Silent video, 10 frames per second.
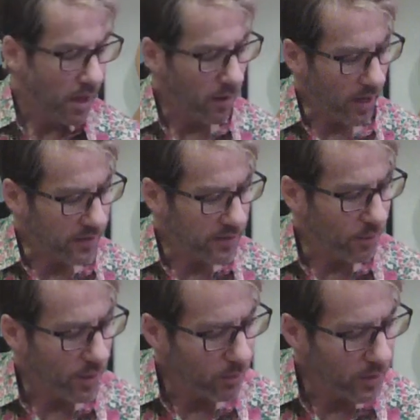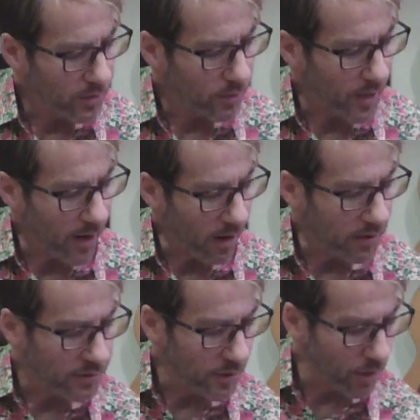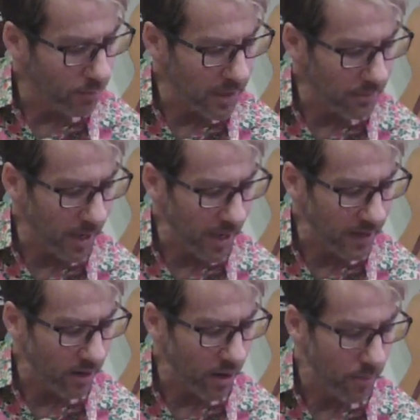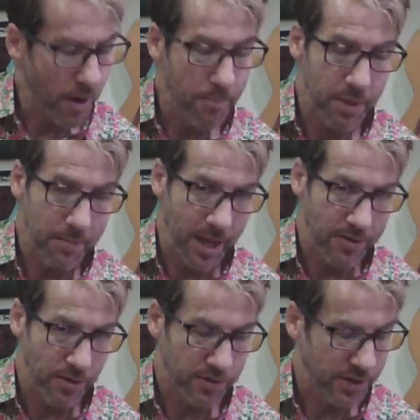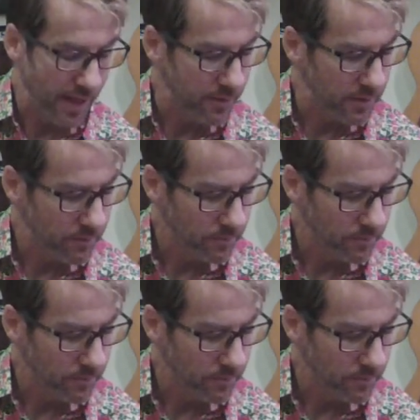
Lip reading: All right, so what do we do there? So B minor or B major 7.